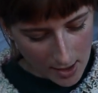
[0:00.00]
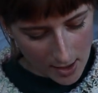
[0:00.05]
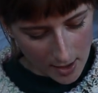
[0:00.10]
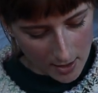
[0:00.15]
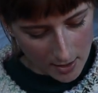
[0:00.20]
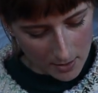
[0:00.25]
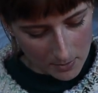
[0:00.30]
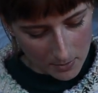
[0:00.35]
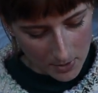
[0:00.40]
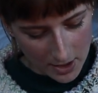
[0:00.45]

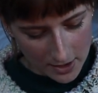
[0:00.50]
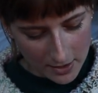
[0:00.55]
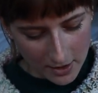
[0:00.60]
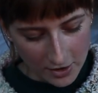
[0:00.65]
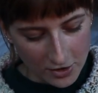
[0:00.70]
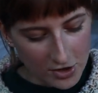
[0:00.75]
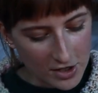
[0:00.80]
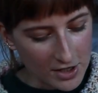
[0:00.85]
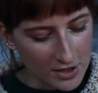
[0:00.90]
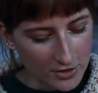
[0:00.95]
I
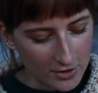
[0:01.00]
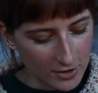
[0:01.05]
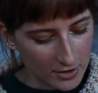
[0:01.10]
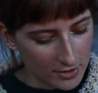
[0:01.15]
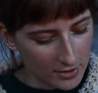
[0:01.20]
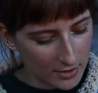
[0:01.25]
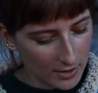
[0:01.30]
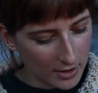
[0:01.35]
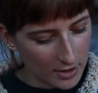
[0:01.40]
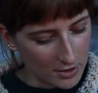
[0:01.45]
think she's
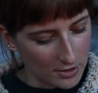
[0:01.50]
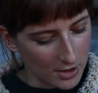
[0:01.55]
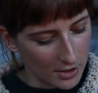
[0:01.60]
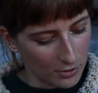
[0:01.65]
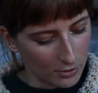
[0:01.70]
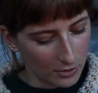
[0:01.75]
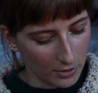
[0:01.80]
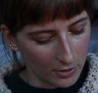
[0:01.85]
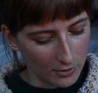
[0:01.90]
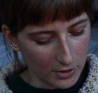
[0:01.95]
just in
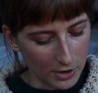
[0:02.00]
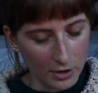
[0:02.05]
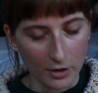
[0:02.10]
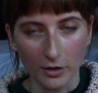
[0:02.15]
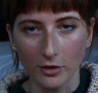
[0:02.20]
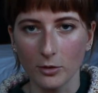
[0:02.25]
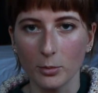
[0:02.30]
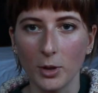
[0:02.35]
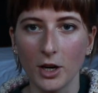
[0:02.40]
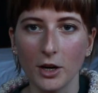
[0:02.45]
general a
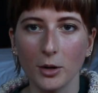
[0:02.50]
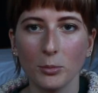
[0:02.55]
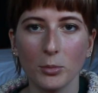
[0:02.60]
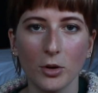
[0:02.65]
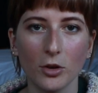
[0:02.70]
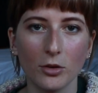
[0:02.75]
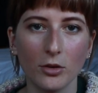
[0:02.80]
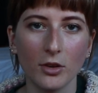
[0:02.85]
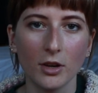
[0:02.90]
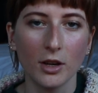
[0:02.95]
very inspiring
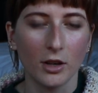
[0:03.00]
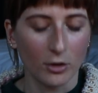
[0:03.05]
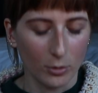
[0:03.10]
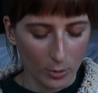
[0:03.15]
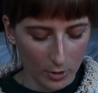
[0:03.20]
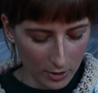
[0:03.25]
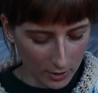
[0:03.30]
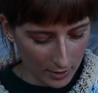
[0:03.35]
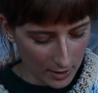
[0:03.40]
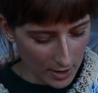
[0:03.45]
person
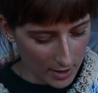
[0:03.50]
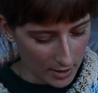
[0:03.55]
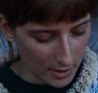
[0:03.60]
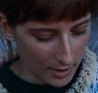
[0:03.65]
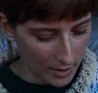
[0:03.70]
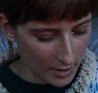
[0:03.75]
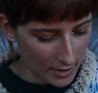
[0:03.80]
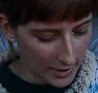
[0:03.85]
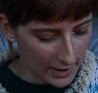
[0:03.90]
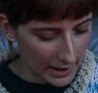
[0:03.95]
as well.
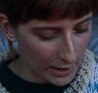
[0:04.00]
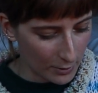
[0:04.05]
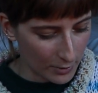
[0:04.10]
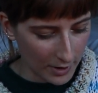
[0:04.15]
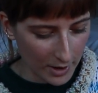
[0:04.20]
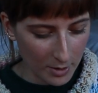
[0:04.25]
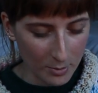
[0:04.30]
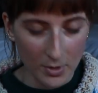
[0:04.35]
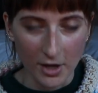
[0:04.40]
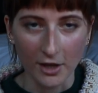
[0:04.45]
I highly
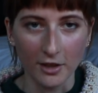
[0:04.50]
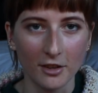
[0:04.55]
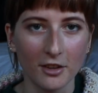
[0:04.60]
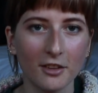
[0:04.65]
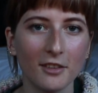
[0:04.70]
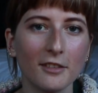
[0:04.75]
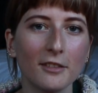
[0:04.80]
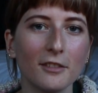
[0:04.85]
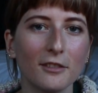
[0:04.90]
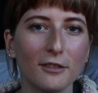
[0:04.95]
recommend
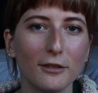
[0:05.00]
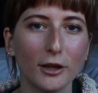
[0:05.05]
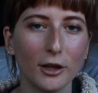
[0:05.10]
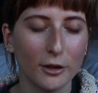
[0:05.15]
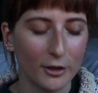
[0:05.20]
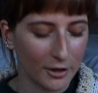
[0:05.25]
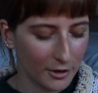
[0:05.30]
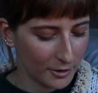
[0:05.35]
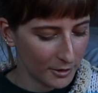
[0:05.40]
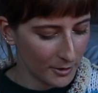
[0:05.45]

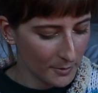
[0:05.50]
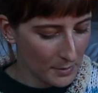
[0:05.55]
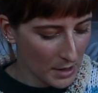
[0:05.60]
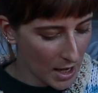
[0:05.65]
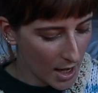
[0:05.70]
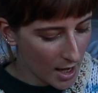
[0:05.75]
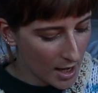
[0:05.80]
following her.